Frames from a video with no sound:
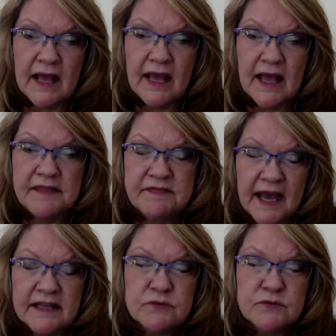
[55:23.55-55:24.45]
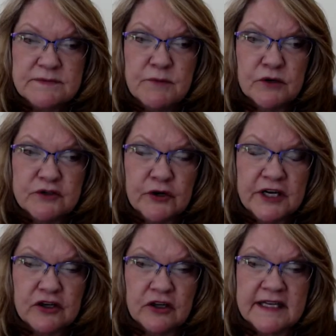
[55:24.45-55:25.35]
And that's what's most
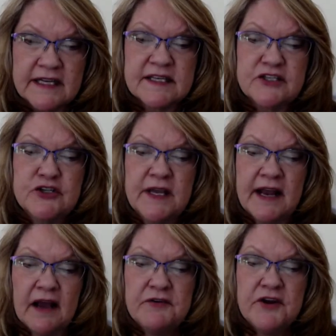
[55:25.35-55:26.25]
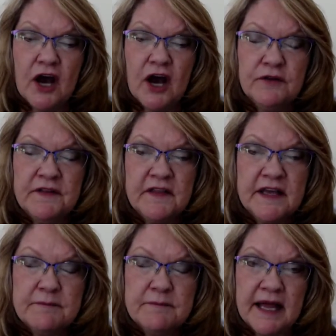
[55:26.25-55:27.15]
critical, is that you get out not only the
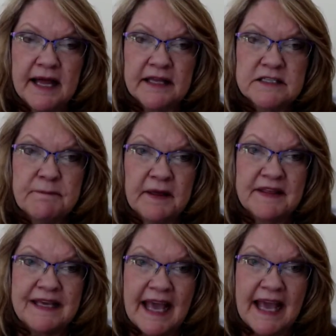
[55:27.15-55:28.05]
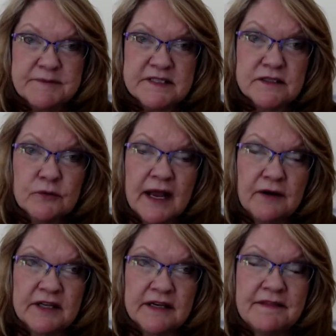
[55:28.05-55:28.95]
implant, but the capsule
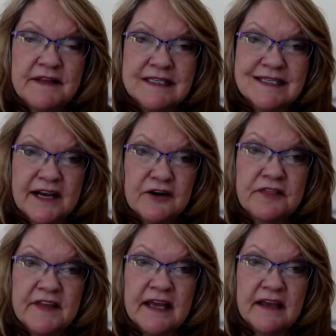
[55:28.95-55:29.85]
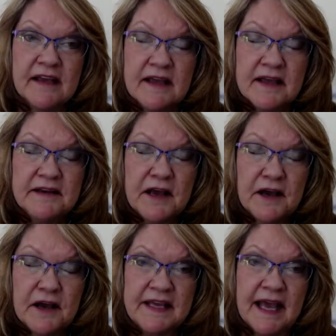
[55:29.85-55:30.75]
around it and the entire thing. Now,
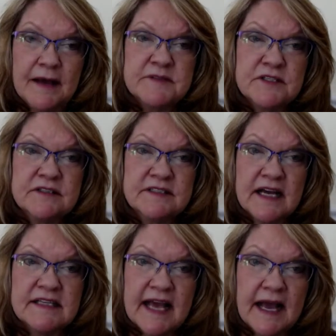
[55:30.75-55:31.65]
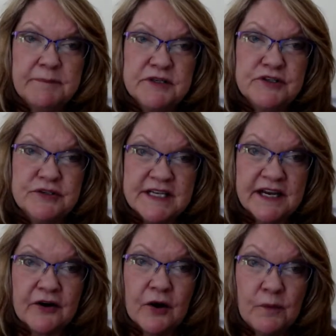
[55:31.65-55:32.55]
if the capsule does happen to
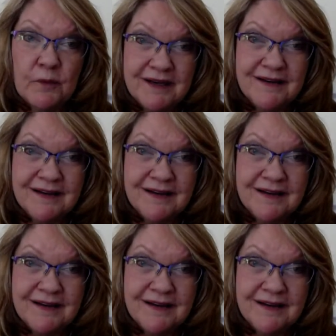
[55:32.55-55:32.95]
tear open,